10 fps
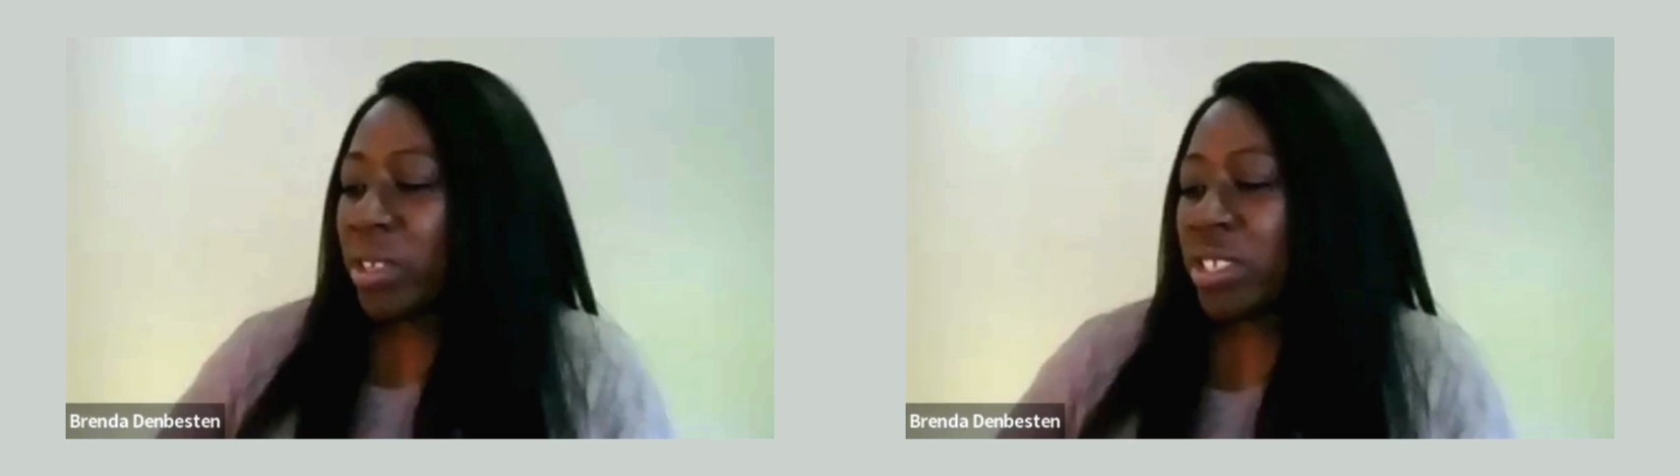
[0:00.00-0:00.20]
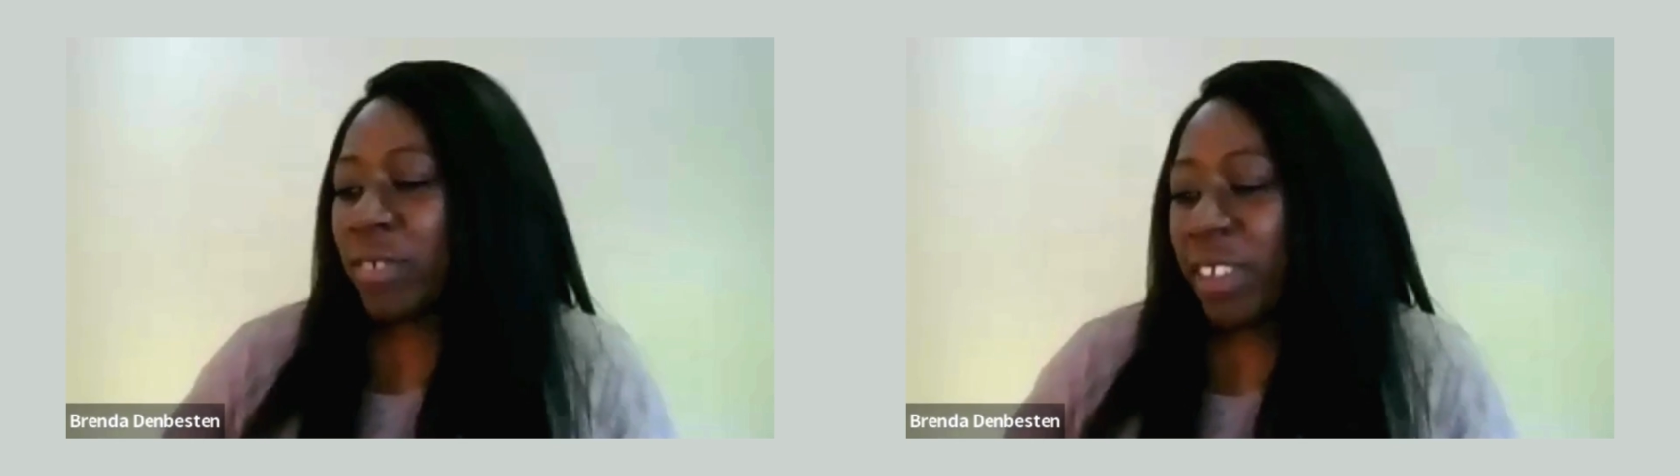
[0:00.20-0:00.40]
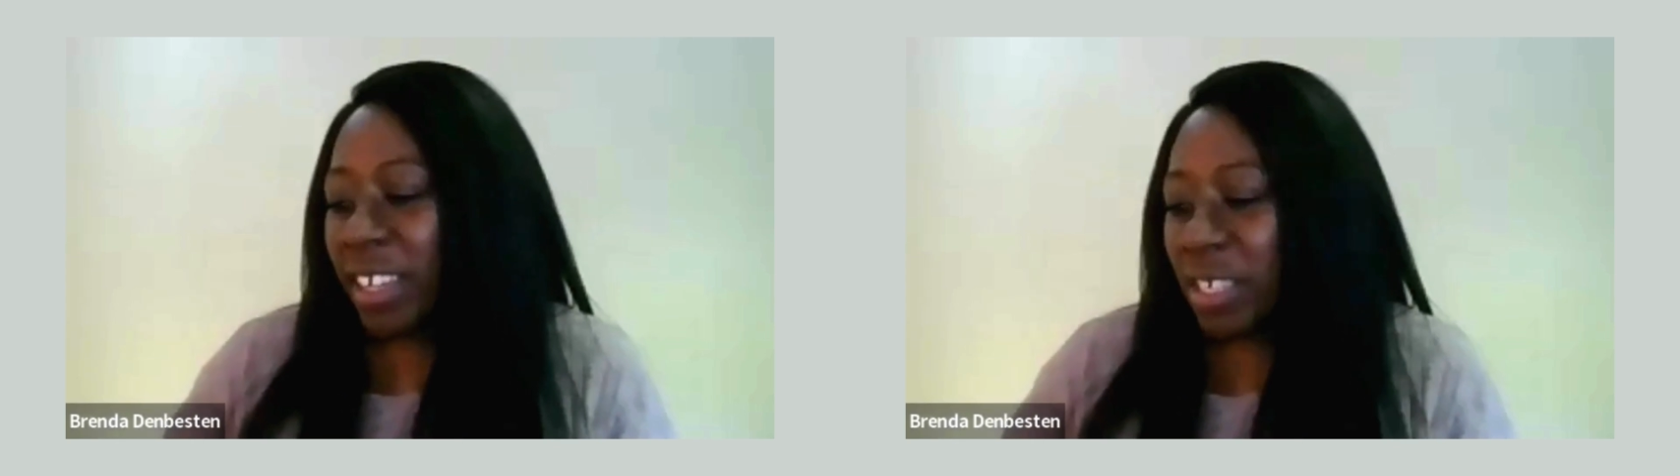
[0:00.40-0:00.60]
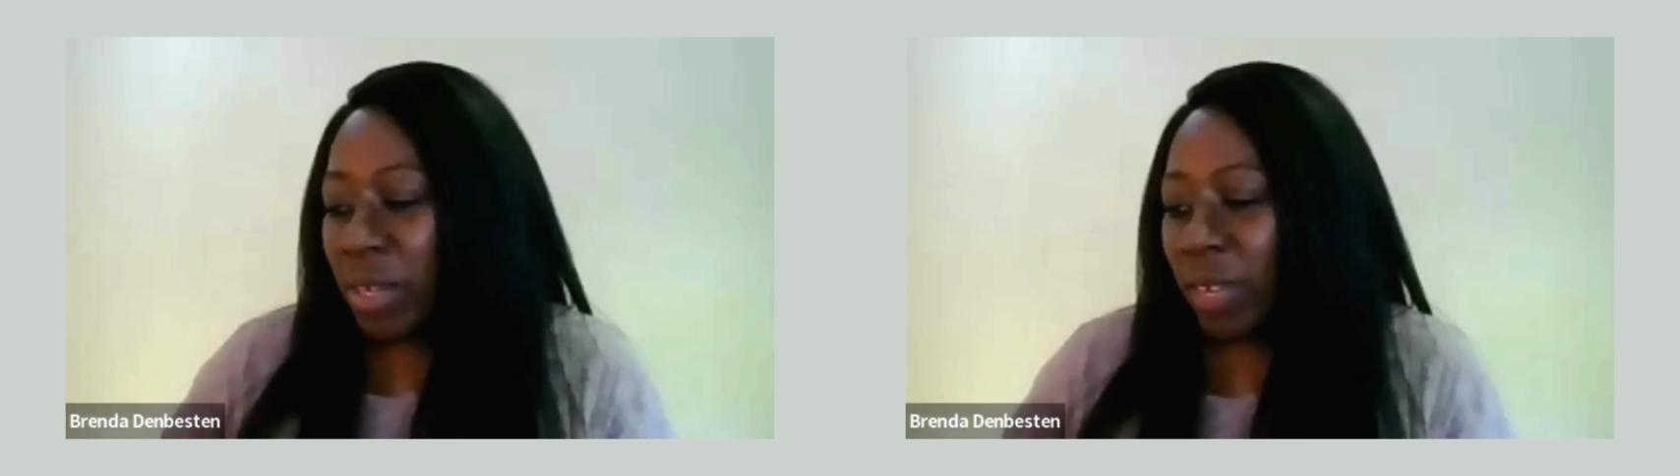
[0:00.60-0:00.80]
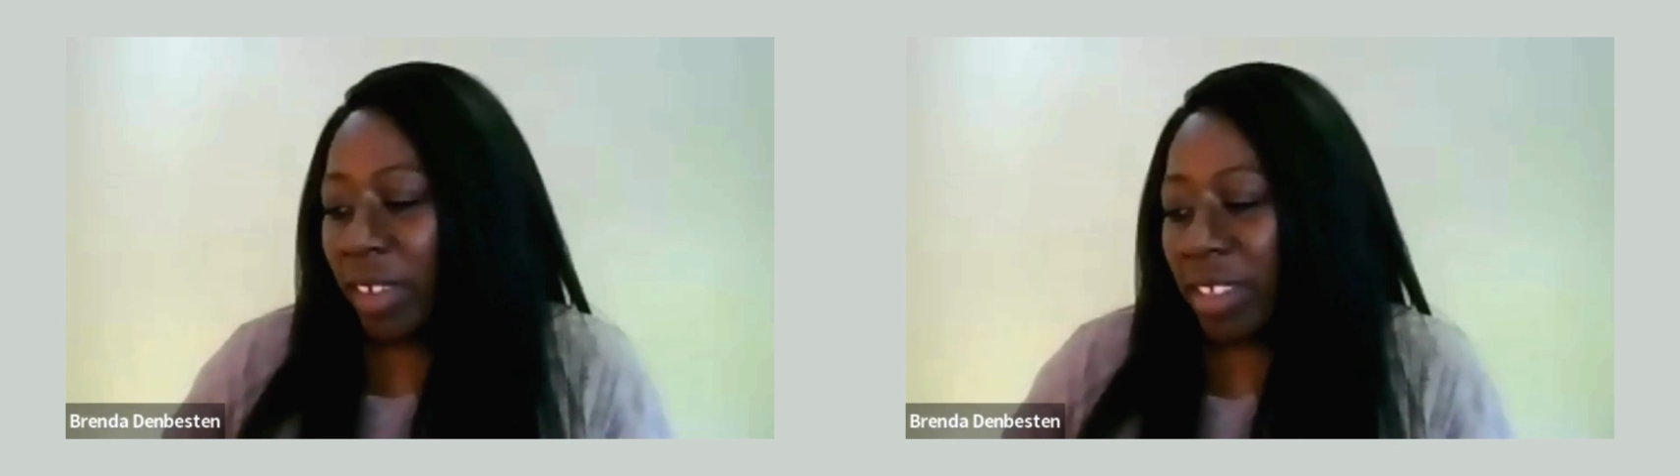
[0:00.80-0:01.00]
just find
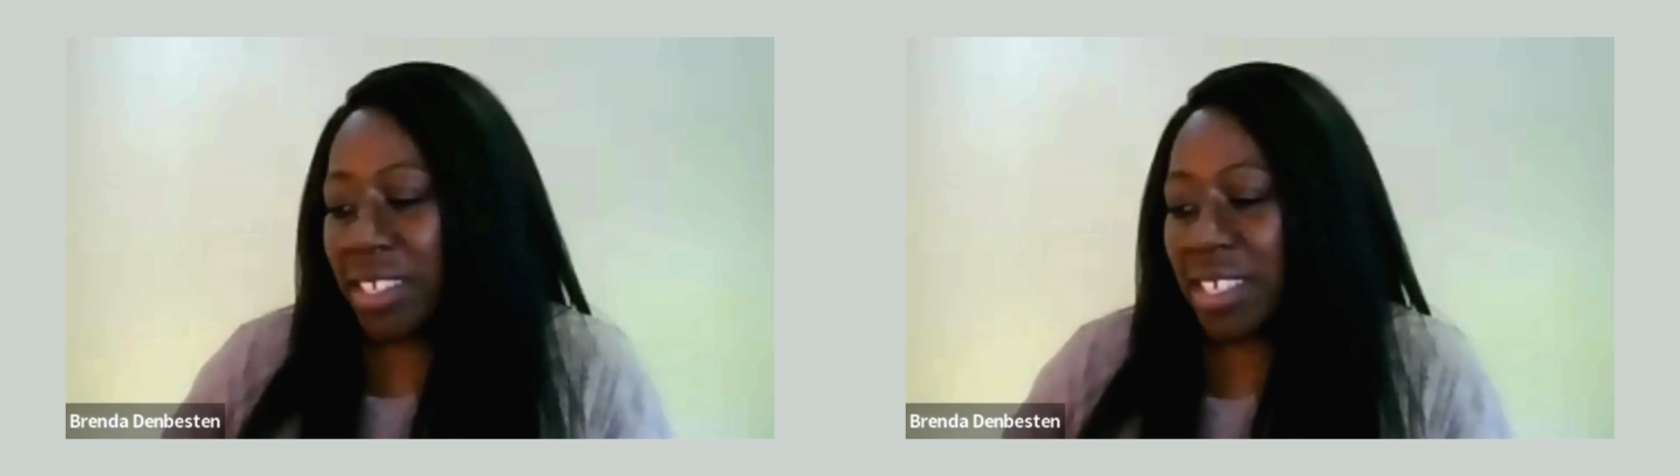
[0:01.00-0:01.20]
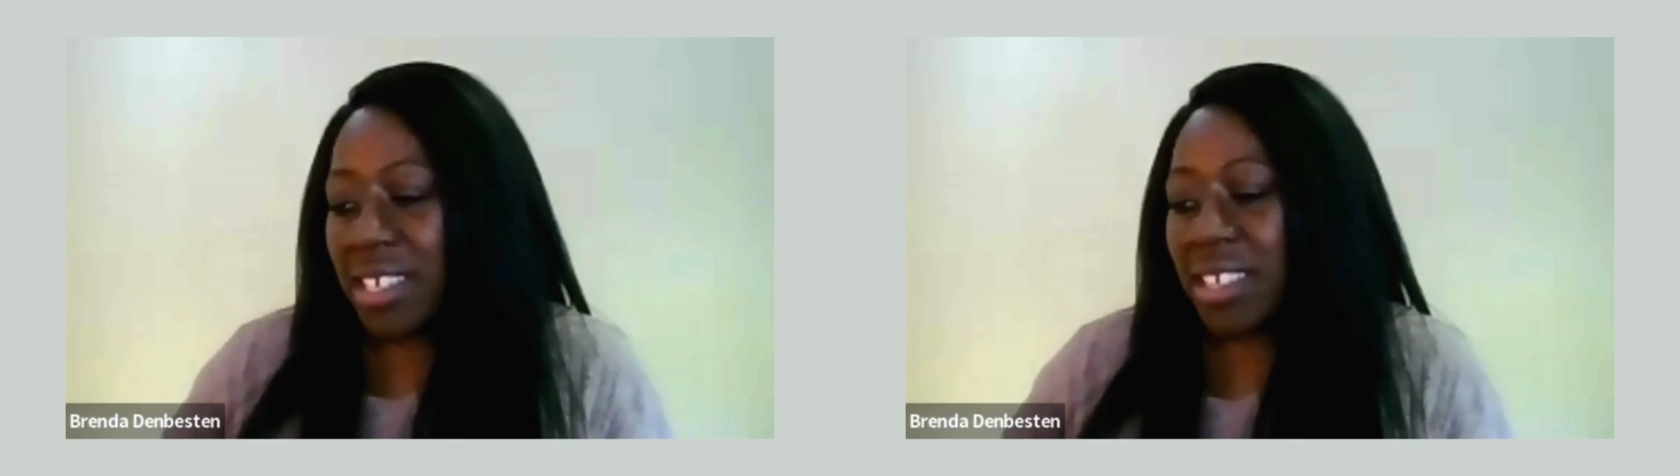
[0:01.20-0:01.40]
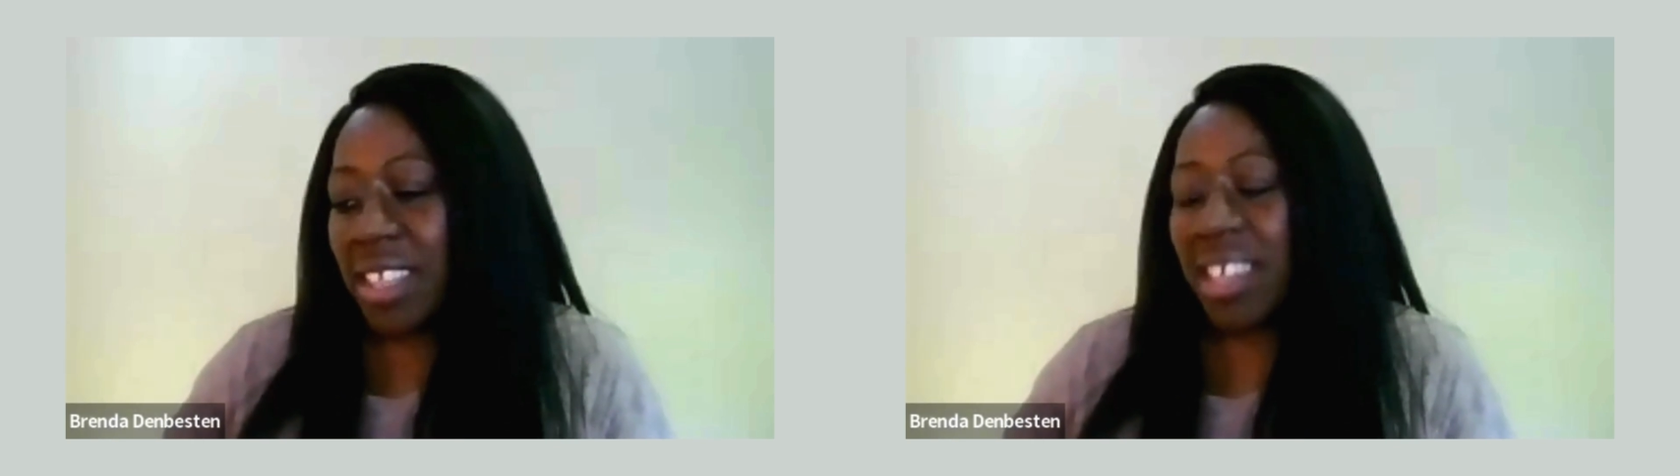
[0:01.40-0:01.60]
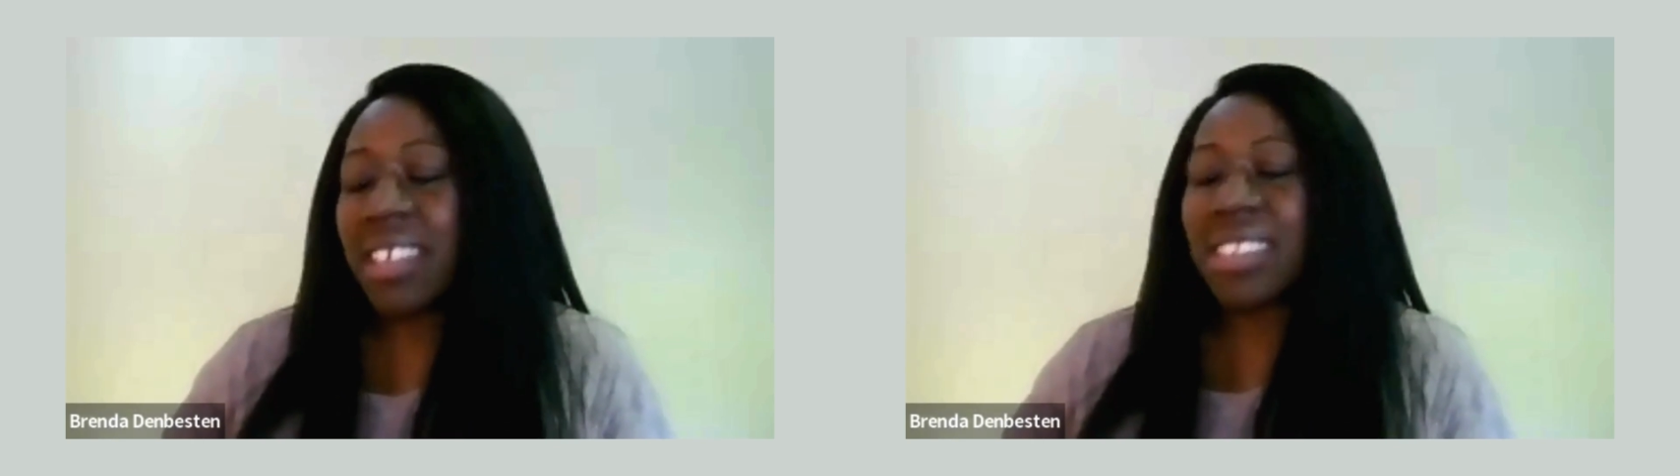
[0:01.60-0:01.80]
whenever I see things,